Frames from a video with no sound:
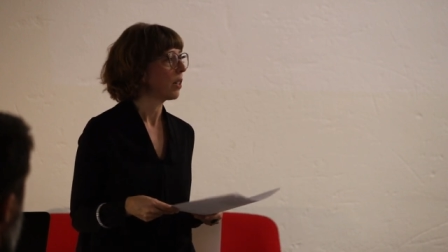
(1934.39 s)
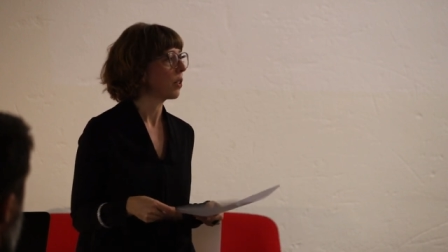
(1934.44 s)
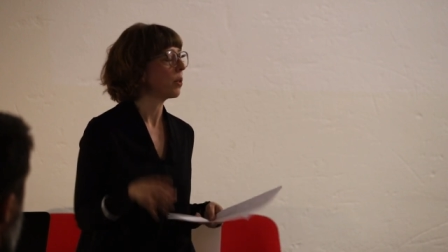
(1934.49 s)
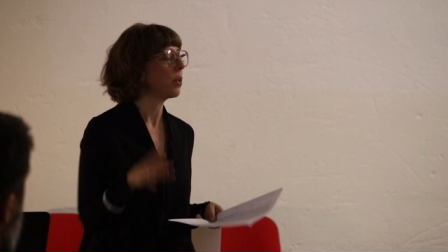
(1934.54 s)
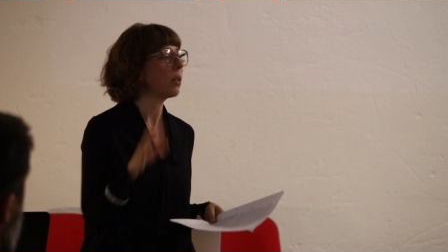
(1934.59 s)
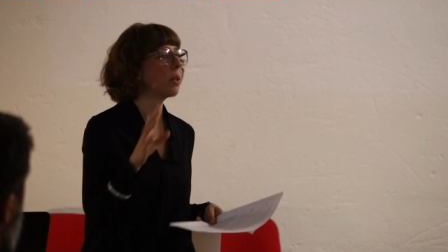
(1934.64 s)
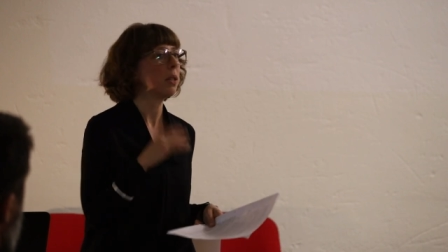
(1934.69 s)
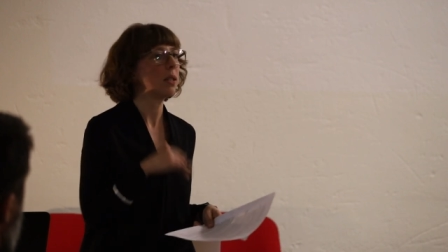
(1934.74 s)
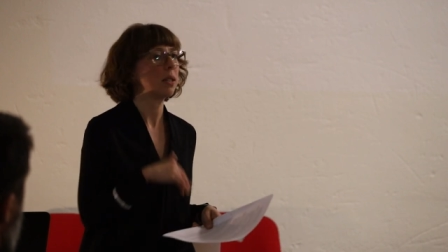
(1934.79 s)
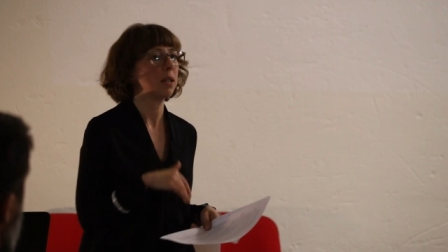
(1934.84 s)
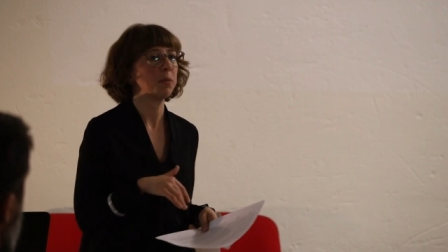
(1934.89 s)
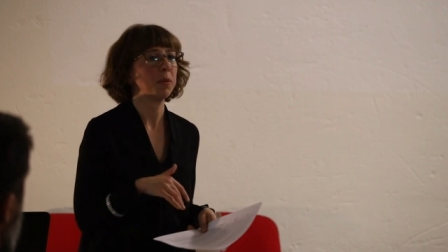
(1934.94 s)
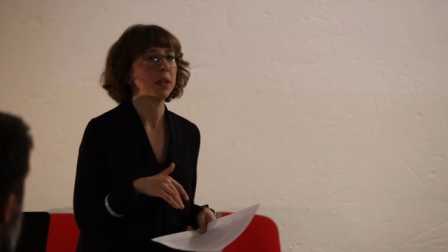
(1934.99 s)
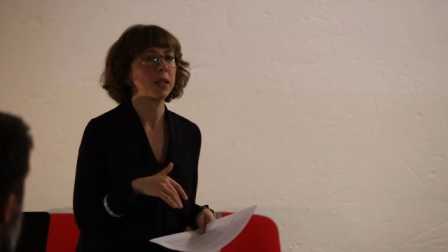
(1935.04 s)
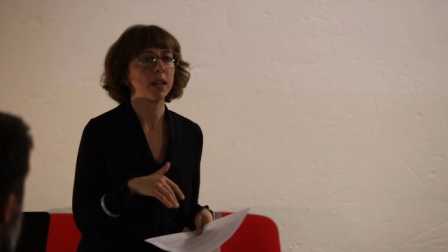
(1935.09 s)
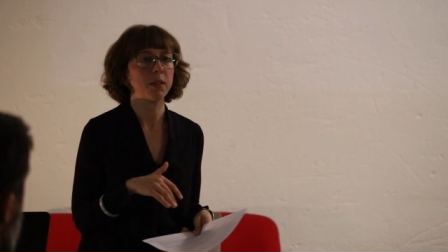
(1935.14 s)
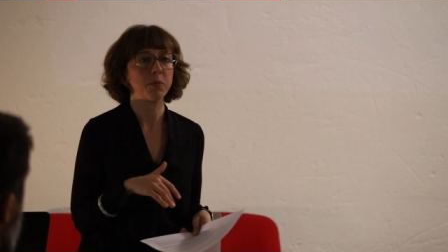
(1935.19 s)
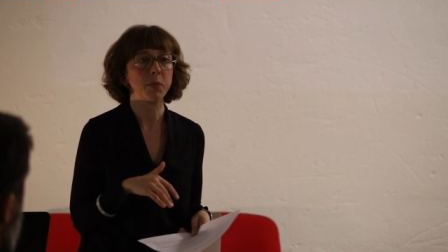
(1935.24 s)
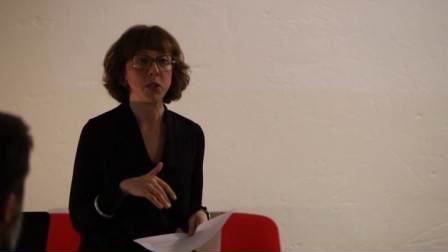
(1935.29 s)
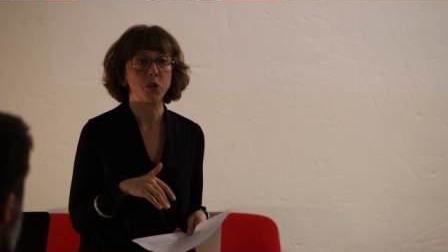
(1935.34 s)
So this is
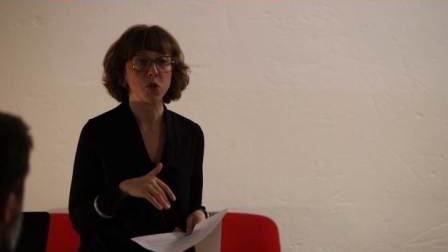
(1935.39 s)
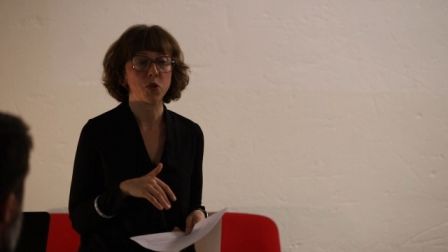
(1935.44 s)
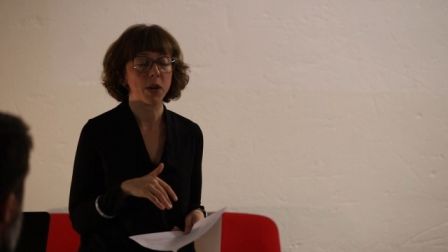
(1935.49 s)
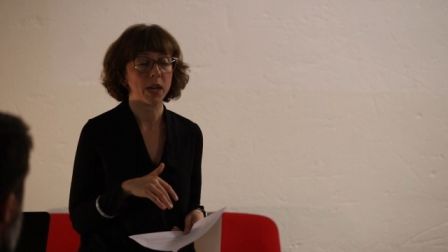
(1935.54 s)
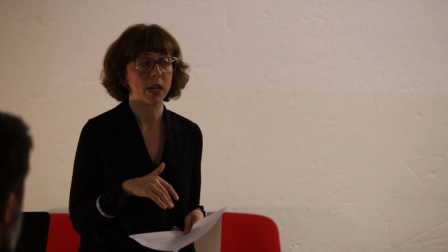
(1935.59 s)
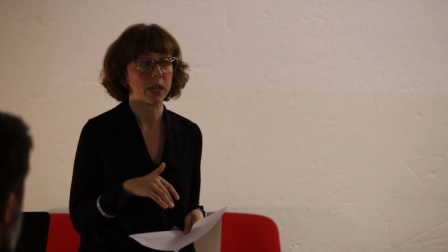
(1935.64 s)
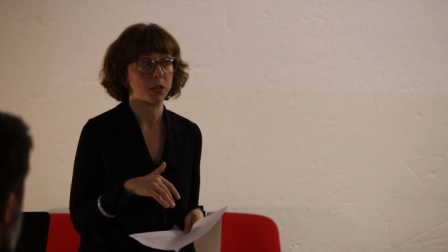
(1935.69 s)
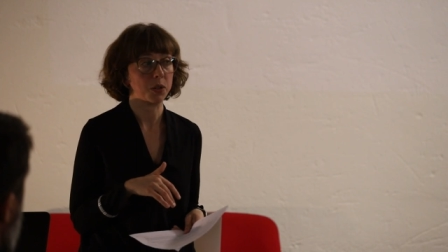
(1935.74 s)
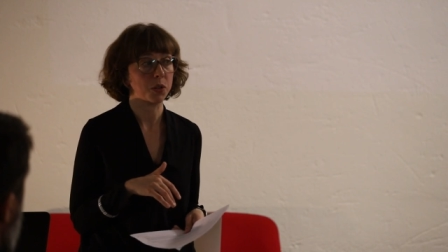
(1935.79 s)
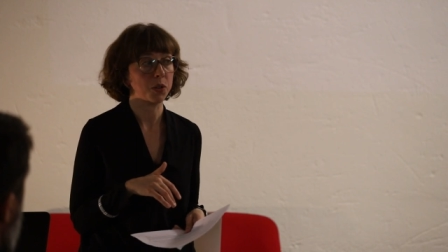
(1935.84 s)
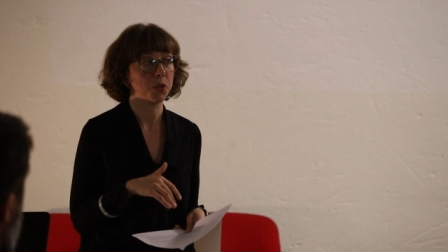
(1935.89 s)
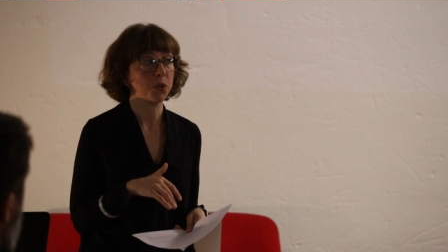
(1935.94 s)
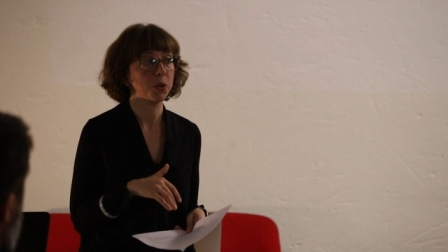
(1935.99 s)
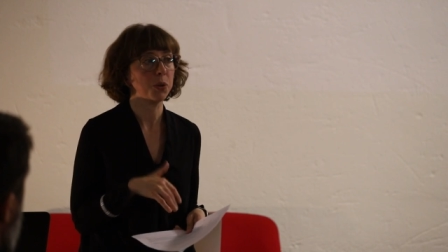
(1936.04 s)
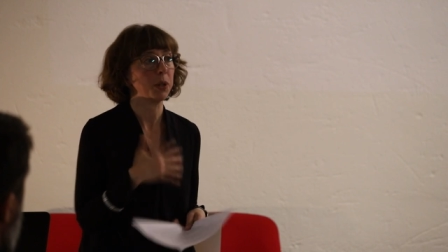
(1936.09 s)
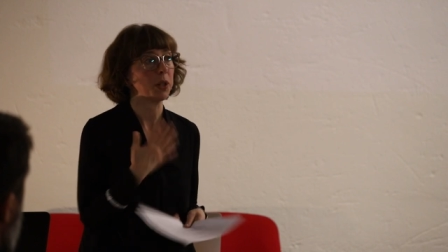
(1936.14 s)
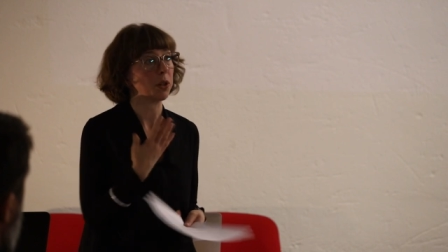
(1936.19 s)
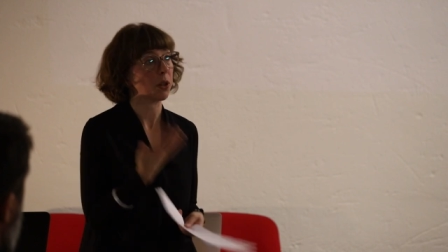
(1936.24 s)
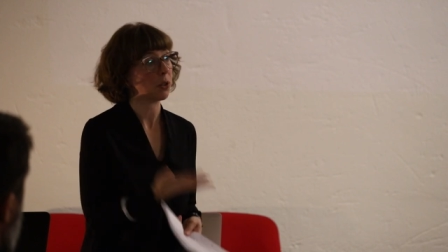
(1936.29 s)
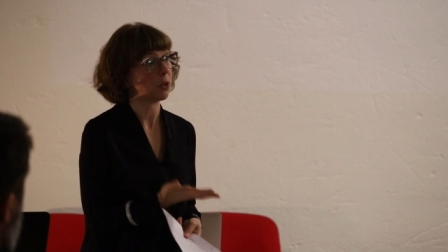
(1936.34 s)
something I've been trying to
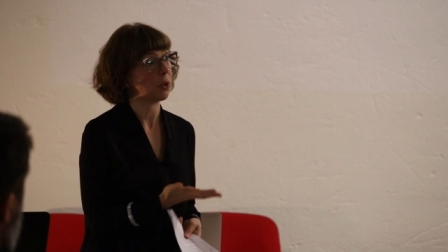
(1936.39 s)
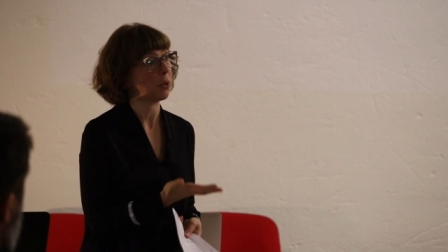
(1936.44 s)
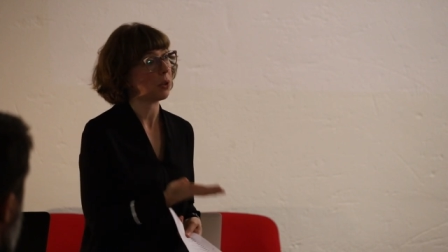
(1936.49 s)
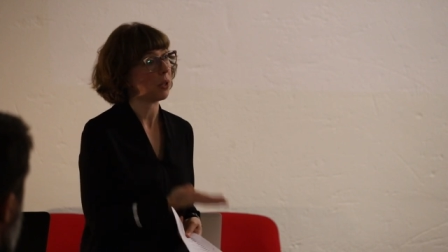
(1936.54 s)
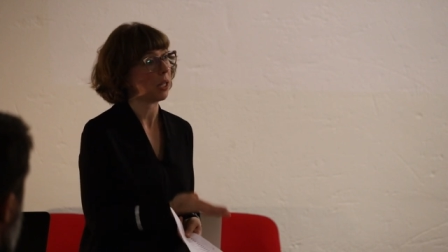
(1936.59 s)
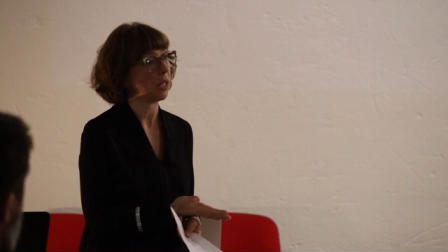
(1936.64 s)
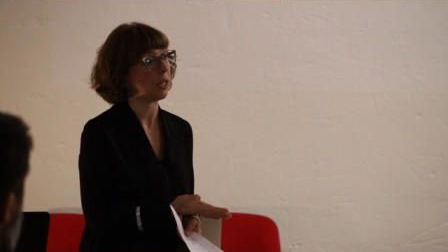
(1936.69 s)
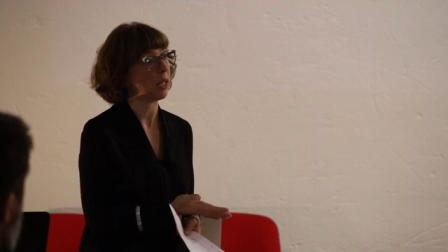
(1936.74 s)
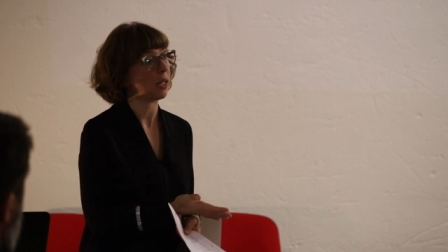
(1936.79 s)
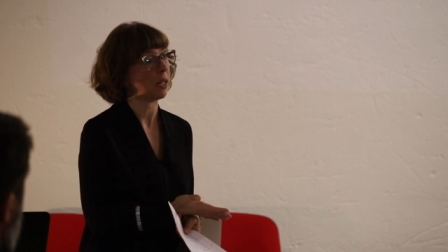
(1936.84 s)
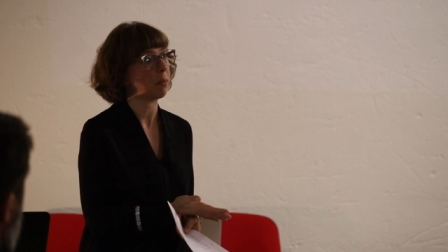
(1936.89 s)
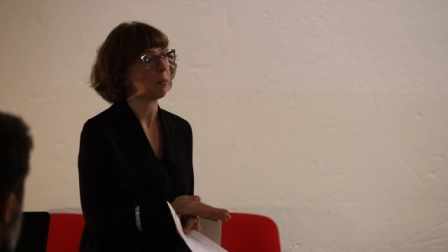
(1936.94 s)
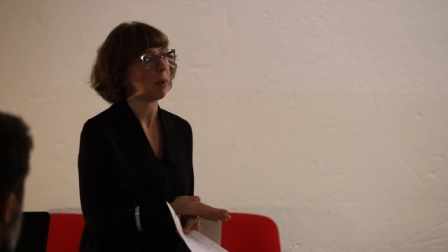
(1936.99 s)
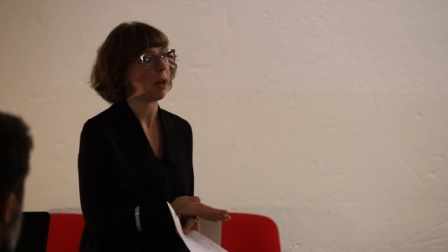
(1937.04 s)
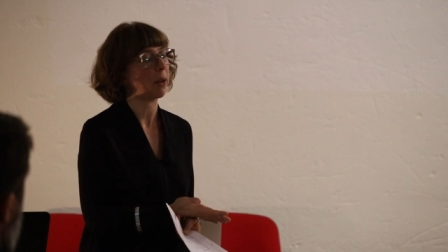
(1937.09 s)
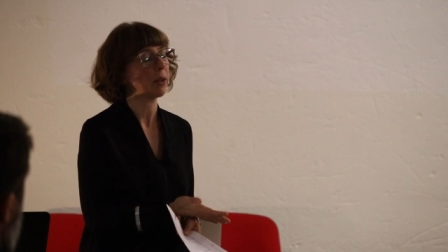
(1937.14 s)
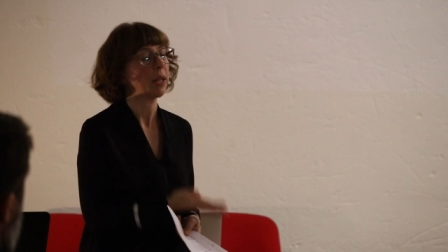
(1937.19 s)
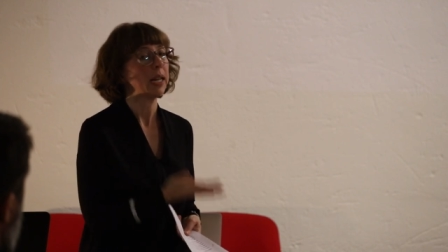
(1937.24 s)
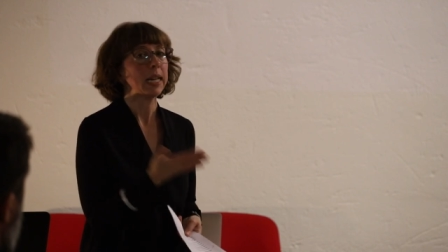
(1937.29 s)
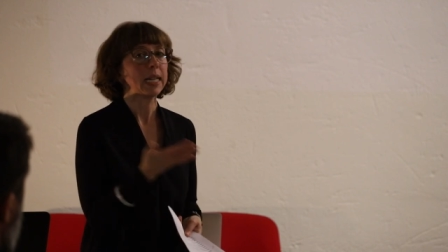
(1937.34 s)
do and also thinking
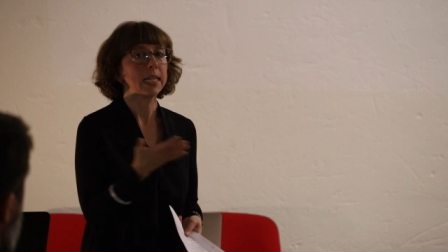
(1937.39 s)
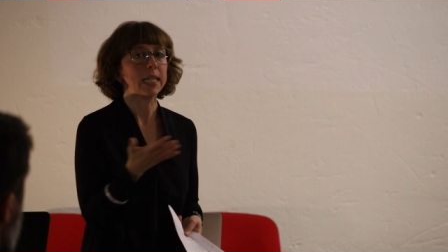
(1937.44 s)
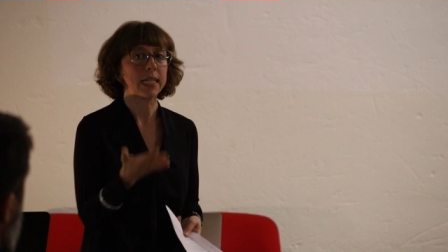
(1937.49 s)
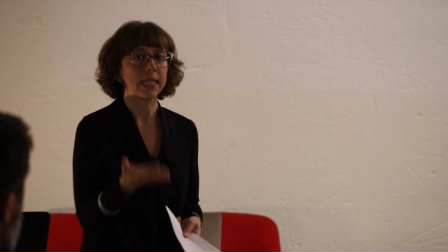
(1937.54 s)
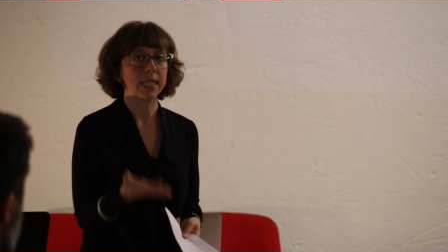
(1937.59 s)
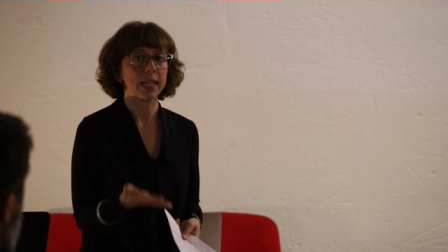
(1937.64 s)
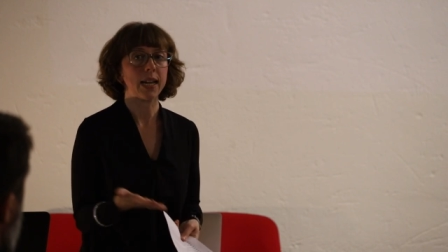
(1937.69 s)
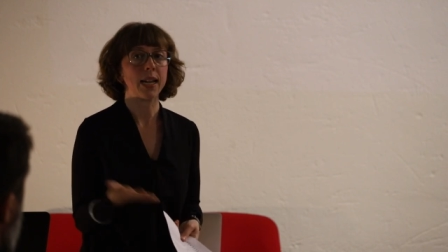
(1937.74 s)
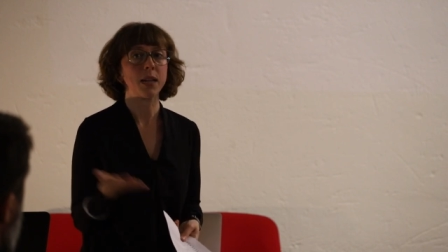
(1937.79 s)
about the